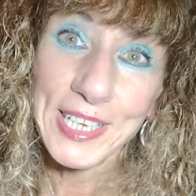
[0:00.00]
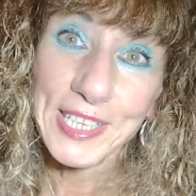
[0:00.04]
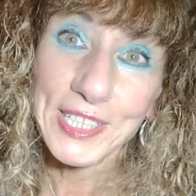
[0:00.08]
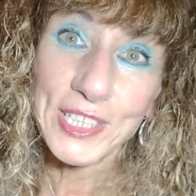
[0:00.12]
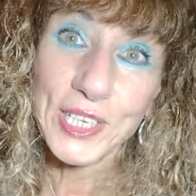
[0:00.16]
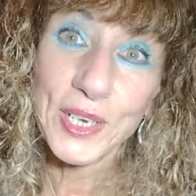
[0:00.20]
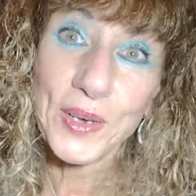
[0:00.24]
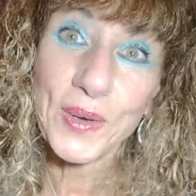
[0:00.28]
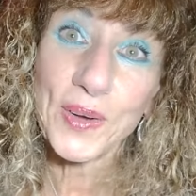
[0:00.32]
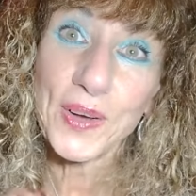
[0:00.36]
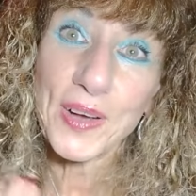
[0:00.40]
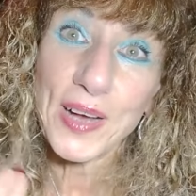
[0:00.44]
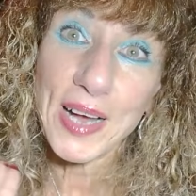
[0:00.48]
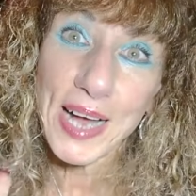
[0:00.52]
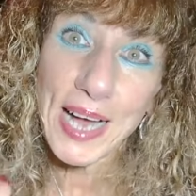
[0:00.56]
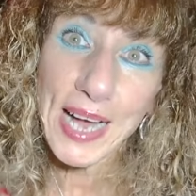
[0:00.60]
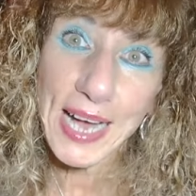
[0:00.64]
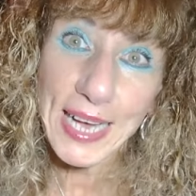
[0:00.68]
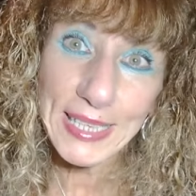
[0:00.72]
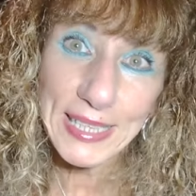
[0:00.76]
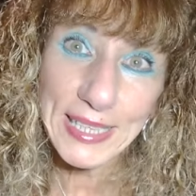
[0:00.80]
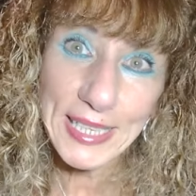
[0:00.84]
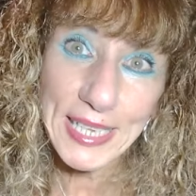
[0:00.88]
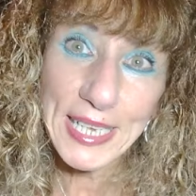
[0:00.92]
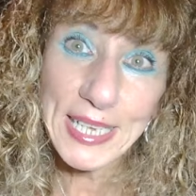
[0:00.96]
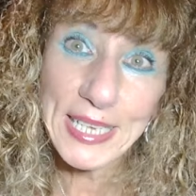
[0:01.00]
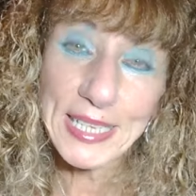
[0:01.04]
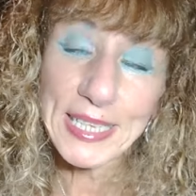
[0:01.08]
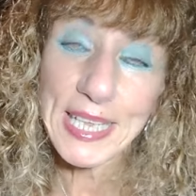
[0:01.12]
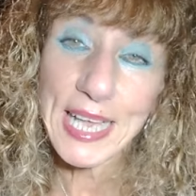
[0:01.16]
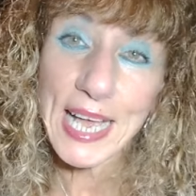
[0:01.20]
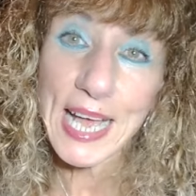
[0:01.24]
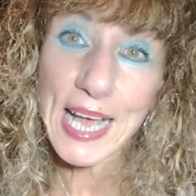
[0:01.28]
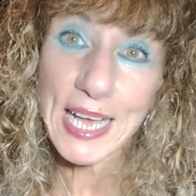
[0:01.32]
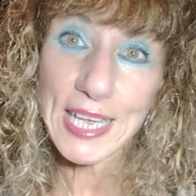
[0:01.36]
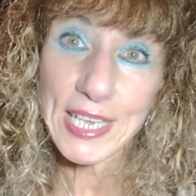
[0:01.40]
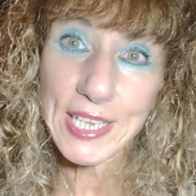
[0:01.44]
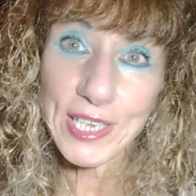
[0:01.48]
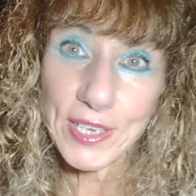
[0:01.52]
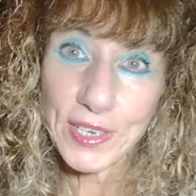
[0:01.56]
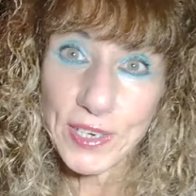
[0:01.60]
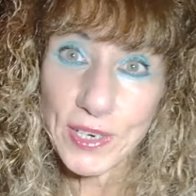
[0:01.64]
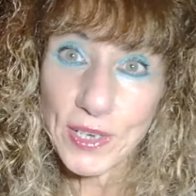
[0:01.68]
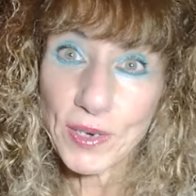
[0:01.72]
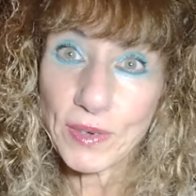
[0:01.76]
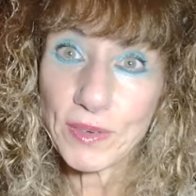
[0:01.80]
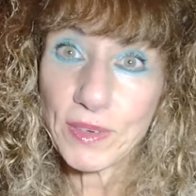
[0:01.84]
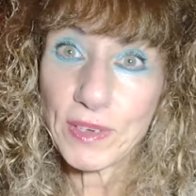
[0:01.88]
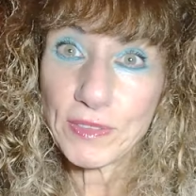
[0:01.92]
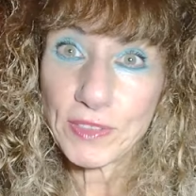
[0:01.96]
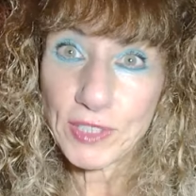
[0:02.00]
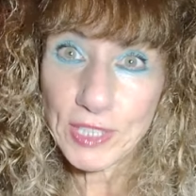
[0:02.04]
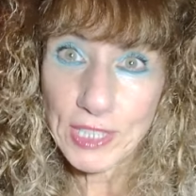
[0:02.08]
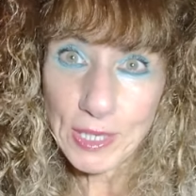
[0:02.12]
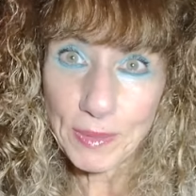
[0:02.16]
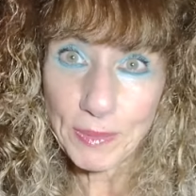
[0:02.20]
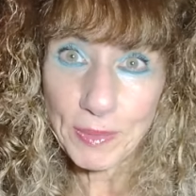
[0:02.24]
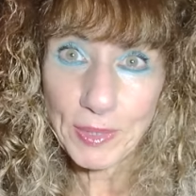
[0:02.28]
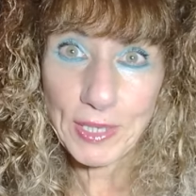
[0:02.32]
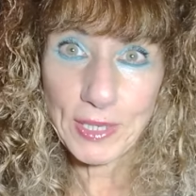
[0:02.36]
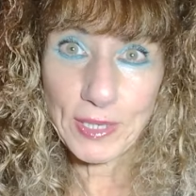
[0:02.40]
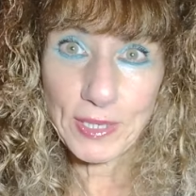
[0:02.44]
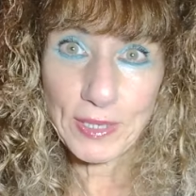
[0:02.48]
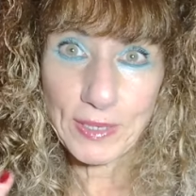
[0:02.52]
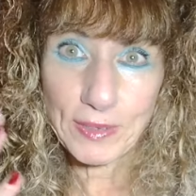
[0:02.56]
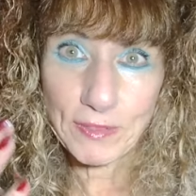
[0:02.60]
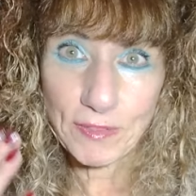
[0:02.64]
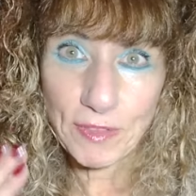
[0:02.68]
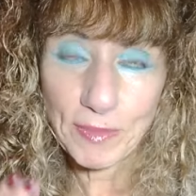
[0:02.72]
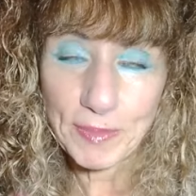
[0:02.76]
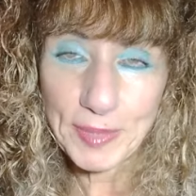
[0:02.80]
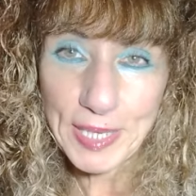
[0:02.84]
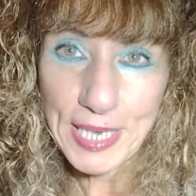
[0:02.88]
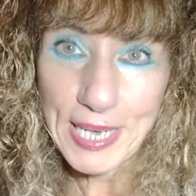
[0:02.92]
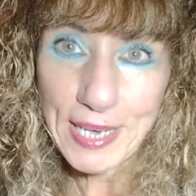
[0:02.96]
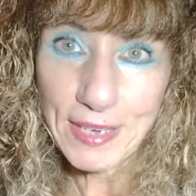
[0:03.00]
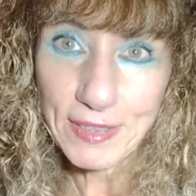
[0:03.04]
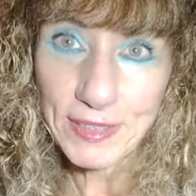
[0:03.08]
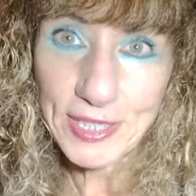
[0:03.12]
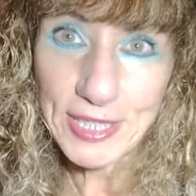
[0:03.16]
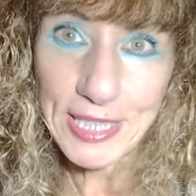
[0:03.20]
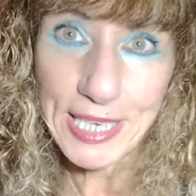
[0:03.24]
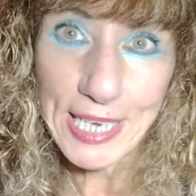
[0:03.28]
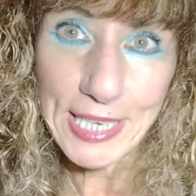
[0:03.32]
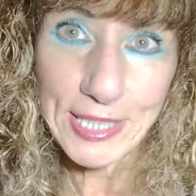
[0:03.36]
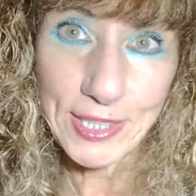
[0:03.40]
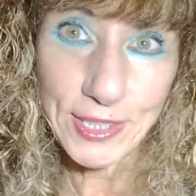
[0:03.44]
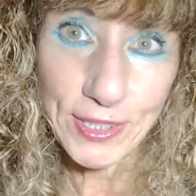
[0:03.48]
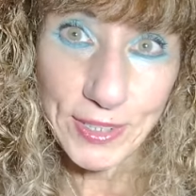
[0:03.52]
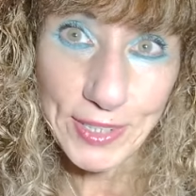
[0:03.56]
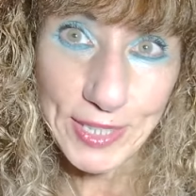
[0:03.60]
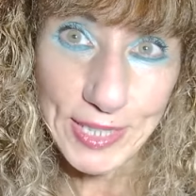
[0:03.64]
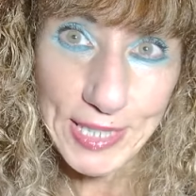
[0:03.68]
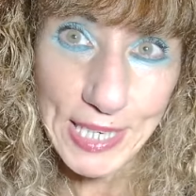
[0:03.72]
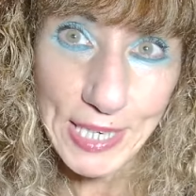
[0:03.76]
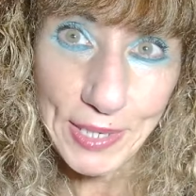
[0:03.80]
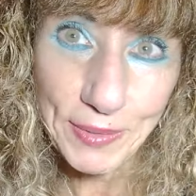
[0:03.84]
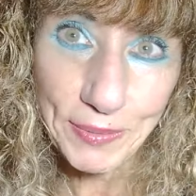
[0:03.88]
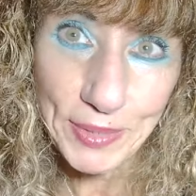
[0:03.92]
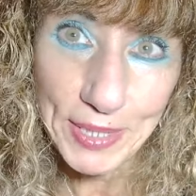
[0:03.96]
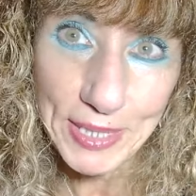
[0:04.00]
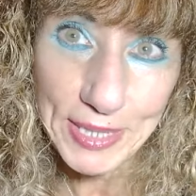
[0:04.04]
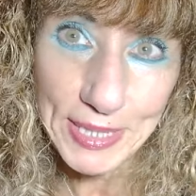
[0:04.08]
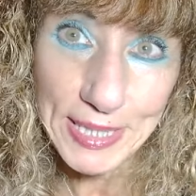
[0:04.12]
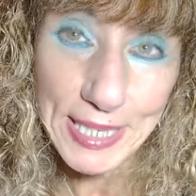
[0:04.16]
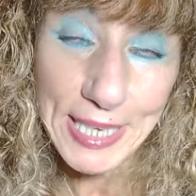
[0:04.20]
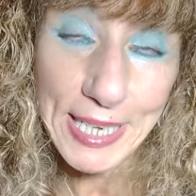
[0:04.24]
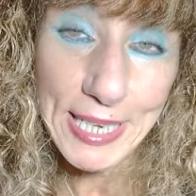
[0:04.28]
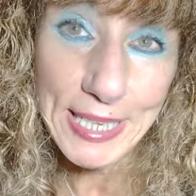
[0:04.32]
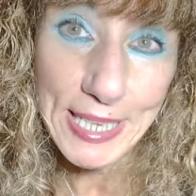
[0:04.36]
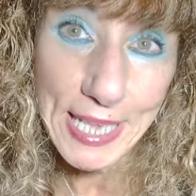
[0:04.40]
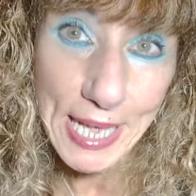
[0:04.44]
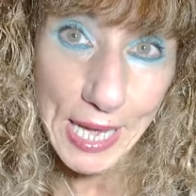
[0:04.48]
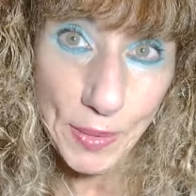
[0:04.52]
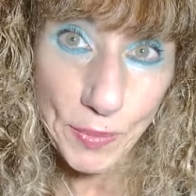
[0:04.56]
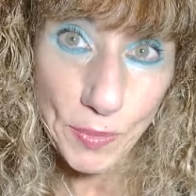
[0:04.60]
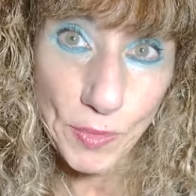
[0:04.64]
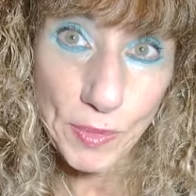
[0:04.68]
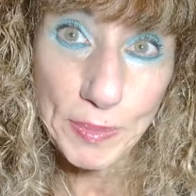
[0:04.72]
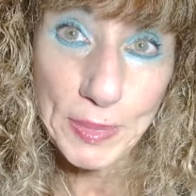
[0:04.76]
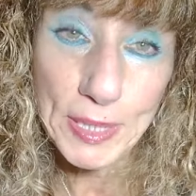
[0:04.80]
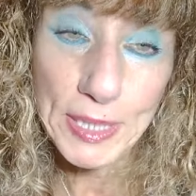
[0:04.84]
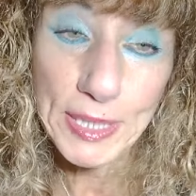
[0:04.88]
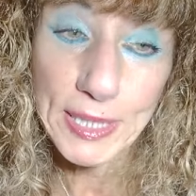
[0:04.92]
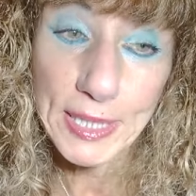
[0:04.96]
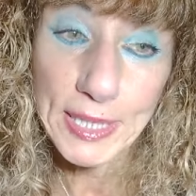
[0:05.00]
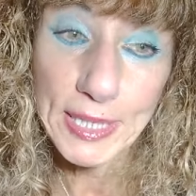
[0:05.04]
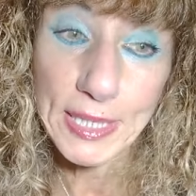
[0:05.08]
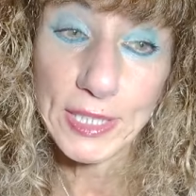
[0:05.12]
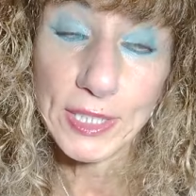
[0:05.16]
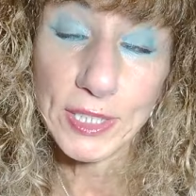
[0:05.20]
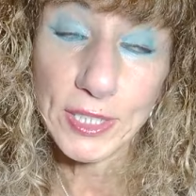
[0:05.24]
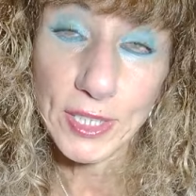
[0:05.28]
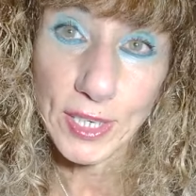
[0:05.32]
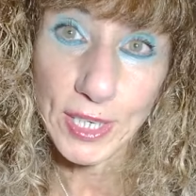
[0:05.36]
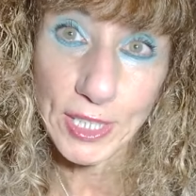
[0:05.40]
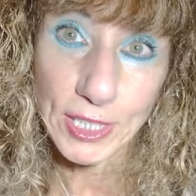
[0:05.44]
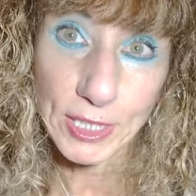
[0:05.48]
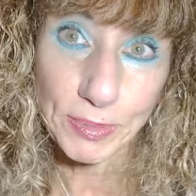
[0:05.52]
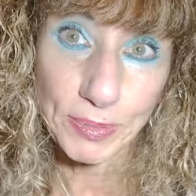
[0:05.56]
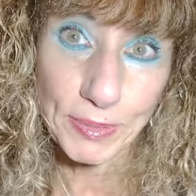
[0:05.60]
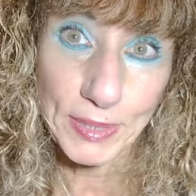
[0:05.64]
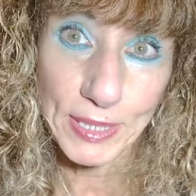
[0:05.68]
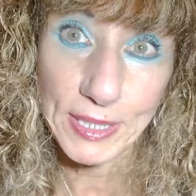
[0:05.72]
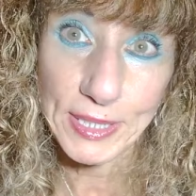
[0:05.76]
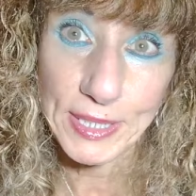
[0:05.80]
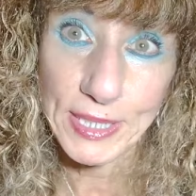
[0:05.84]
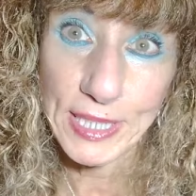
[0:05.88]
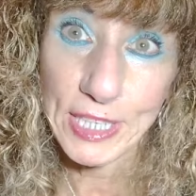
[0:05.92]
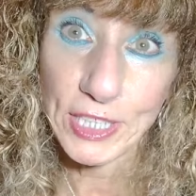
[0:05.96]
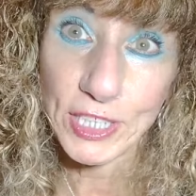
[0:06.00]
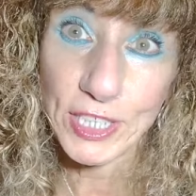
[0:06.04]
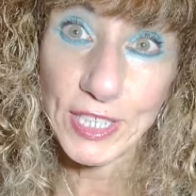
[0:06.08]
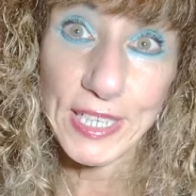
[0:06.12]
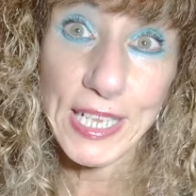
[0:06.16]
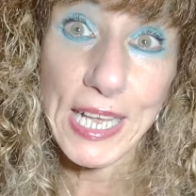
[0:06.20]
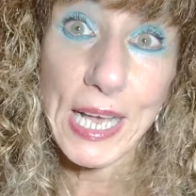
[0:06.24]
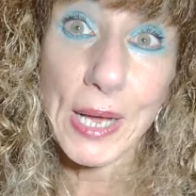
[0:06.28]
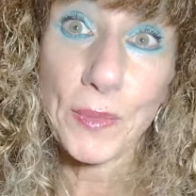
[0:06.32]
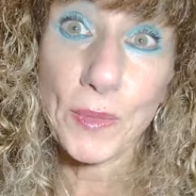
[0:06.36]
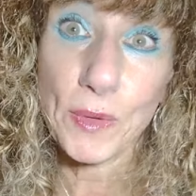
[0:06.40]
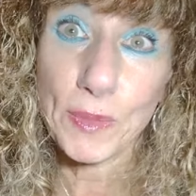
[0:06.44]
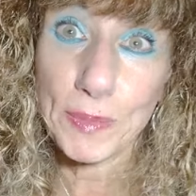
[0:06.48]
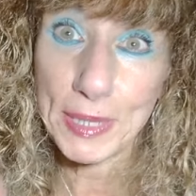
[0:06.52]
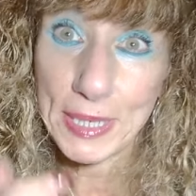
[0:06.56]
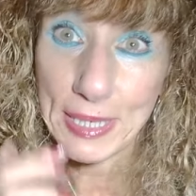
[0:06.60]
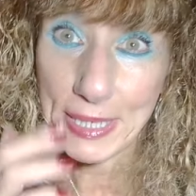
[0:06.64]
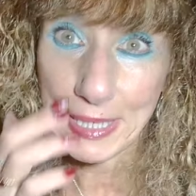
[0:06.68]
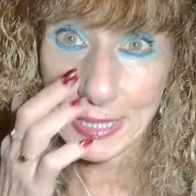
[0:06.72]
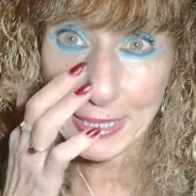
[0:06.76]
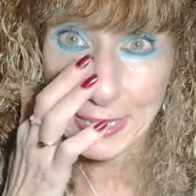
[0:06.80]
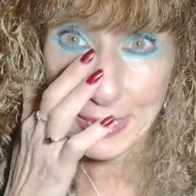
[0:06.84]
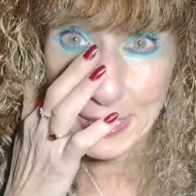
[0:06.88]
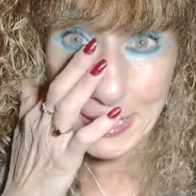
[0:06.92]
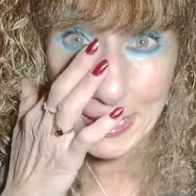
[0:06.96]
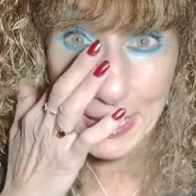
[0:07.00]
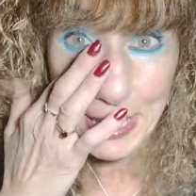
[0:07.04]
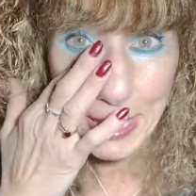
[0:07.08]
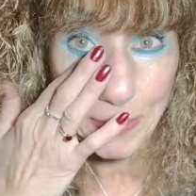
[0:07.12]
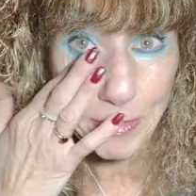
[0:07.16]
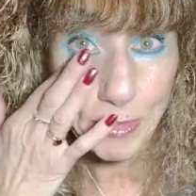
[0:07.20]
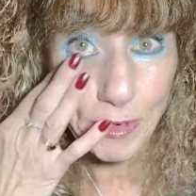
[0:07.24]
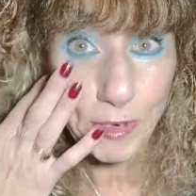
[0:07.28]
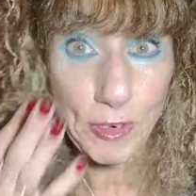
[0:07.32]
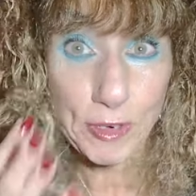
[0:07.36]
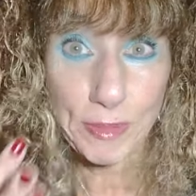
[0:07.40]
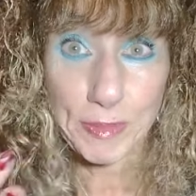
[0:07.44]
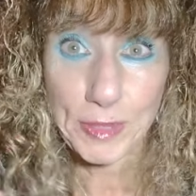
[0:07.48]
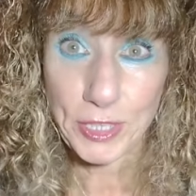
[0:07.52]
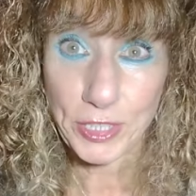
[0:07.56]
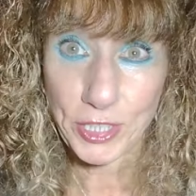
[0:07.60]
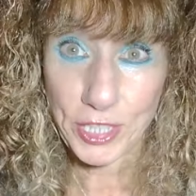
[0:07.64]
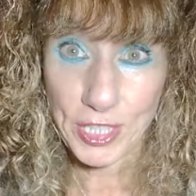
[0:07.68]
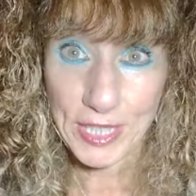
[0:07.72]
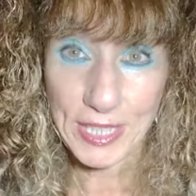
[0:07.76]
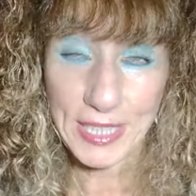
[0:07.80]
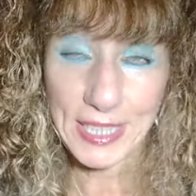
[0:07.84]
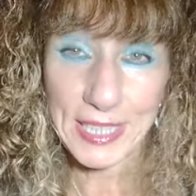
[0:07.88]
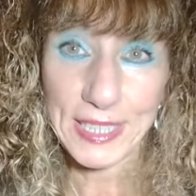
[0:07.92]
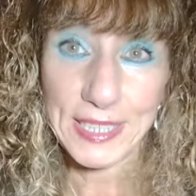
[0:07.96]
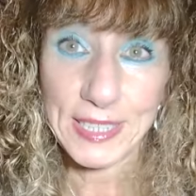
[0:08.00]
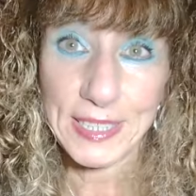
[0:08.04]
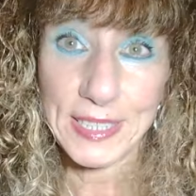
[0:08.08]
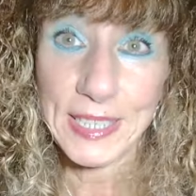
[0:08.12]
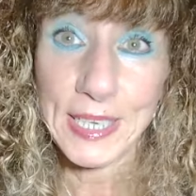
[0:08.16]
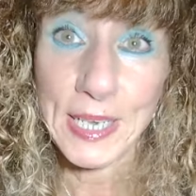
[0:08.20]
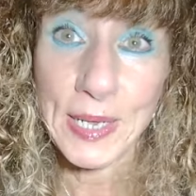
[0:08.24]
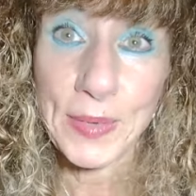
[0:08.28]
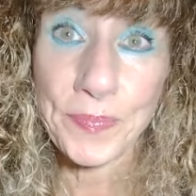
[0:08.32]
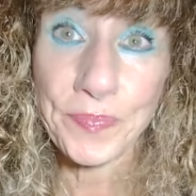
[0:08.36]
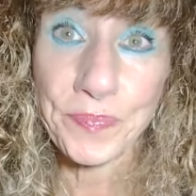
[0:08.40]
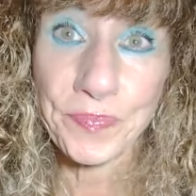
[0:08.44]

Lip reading: So I think that, you know, if someone from the outside looked in, would say that woman needs hospitalization. That woman needs a day program, or she needs